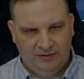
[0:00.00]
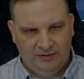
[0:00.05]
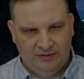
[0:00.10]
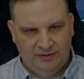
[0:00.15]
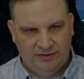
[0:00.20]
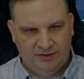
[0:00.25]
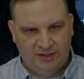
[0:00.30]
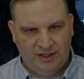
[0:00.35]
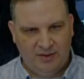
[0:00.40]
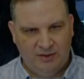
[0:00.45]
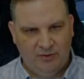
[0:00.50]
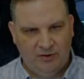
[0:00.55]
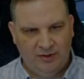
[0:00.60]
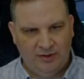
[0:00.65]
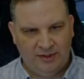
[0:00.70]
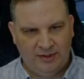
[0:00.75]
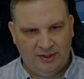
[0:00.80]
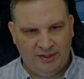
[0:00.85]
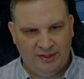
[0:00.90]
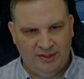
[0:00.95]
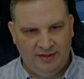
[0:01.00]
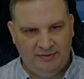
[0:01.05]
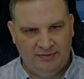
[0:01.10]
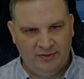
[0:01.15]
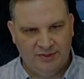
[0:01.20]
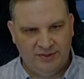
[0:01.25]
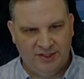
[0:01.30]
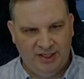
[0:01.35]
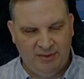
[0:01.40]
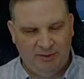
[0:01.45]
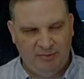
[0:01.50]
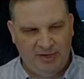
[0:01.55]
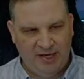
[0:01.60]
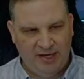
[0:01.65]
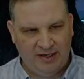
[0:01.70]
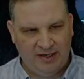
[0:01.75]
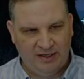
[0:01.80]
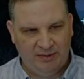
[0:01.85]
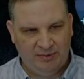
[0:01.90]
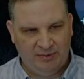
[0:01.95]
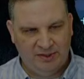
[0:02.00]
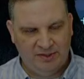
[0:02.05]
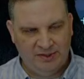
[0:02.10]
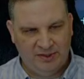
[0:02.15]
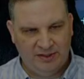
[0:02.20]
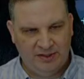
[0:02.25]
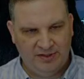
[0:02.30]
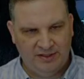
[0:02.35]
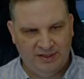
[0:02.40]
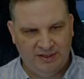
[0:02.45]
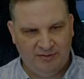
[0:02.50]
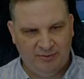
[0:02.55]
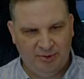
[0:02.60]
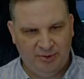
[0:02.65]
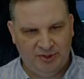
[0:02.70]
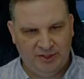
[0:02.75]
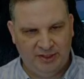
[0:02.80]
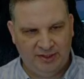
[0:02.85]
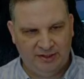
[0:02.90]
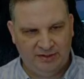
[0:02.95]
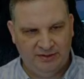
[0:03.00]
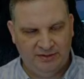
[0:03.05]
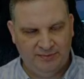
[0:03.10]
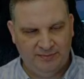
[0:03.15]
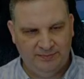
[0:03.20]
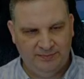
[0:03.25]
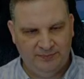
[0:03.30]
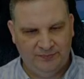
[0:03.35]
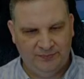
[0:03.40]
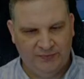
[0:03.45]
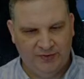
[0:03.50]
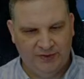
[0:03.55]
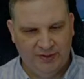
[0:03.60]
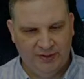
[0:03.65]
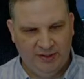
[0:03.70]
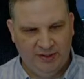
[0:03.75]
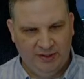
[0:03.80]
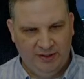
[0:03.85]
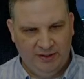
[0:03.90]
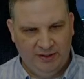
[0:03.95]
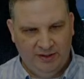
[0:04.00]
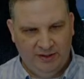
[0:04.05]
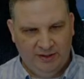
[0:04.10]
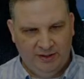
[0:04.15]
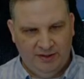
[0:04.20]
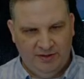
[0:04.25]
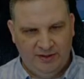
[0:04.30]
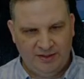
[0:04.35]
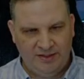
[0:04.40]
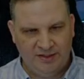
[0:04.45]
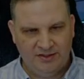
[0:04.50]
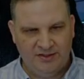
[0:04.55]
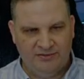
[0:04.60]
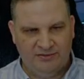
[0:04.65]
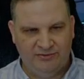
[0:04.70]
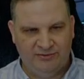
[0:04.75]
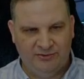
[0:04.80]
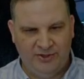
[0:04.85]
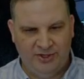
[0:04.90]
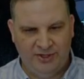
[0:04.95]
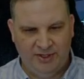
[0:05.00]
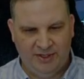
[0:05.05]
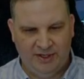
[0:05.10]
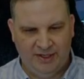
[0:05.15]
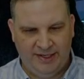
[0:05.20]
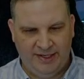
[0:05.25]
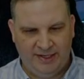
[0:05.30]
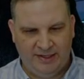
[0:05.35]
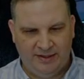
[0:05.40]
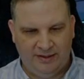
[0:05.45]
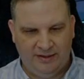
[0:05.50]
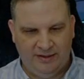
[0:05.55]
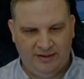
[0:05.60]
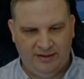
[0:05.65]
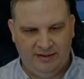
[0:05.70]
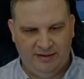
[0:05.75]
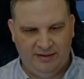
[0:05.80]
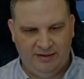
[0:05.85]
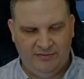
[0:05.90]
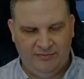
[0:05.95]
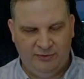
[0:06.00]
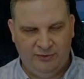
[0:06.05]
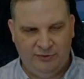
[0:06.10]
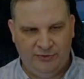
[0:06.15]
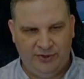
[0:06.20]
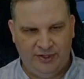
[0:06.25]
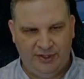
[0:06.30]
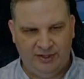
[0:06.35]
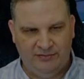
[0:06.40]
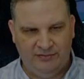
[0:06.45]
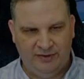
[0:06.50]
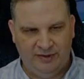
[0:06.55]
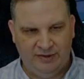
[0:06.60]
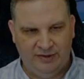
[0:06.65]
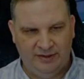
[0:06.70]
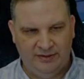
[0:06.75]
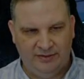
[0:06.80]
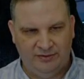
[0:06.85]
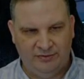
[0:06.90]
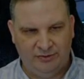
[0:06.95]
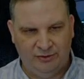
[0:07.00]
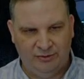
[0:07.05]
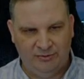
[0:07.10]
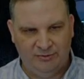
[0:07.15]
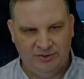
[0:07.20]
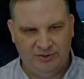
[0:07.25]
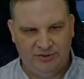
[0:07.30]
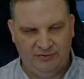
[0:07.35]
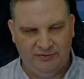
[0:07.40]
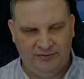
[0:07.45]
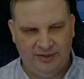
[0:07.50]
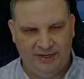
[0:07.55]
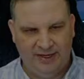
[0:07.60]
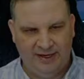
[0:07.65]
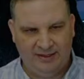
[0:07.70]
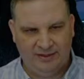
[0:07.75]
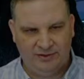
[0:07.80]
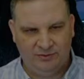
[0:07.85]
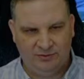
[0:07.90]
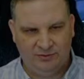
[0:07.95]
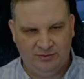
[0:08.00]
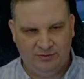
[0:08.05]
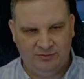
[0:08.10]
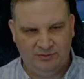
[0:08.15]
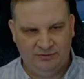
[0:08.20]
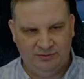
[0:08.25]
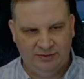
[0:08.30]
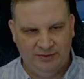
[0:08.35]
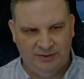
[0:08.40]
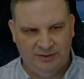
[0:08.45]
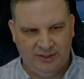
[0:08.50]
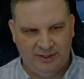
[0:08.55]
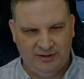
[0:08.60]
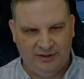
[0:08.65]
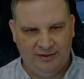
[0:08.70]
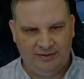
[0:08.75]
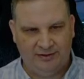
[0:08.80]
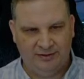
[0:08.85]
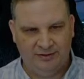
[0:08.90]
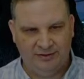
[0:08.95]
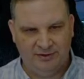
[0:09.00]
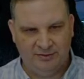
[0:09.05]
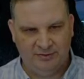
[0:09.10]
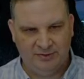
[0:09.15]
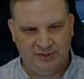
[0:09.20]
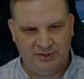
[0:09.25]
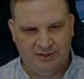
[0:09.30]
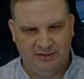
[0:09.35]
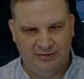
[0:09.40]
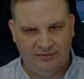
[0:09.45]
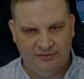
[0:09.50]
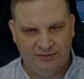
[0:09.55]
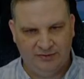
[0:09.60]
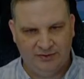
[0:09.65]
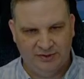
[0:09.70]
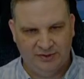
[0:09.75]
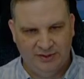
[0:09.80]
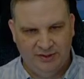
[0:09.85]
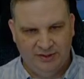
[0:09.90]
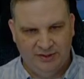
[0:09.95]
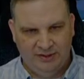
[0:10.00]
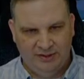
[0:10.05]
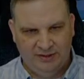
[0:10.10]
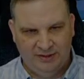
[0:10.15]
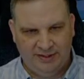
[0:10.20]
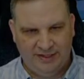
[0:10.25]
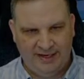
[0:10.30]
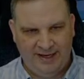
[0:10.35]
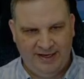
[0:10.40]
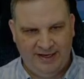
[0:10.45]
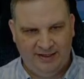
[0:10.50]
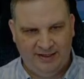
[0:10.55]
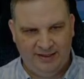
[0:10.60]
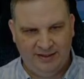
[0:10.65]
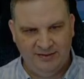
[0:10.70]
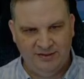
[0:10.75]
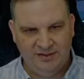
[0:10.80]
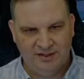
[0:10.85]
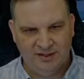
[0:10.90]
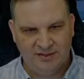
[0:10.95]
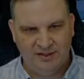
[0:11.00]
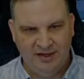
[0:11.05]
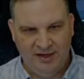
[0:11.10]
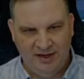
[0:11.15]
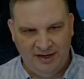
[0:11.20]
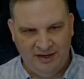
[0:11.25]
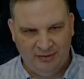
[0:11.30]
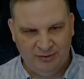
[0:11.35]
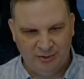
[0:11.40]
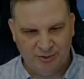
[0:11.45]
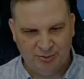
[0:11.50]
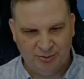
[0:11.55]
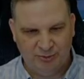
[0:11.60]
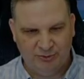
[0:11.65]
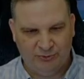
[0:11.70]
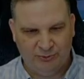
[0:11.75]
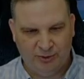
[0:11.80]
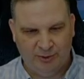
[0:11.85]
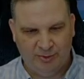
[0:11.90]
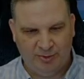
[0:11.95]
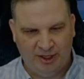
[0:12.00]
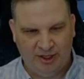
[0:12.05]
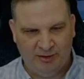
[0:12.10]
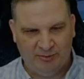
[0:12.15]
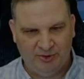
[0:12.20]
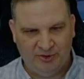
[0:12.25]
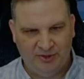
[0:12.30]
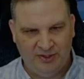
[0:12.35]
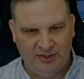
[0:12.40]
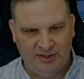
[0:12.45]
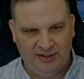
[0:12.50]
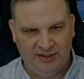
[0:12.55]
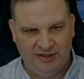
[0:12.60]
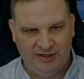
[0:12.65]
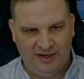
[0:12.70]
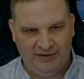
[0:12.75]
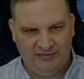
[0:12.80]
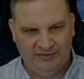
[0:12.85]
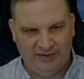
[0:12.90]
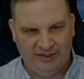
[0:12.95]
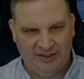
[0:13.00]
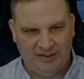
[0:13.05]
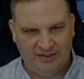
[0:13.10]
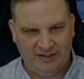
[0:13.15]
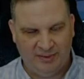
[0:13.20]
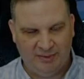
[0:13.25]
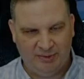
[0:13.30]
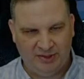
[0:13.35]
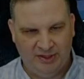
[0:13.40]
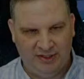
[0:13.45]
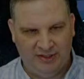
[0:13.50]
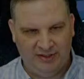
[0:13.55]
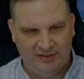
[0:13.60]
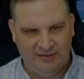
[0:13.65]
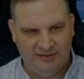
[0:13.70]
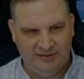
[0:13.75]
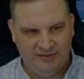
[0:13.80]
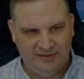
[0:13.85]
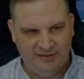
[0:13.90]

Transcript: Skywalker can never stand back up because he doesn't have protection this is a fun like if you think of it in terms of the actual characters themselves like anakin just kneels before palpatine and never gets up again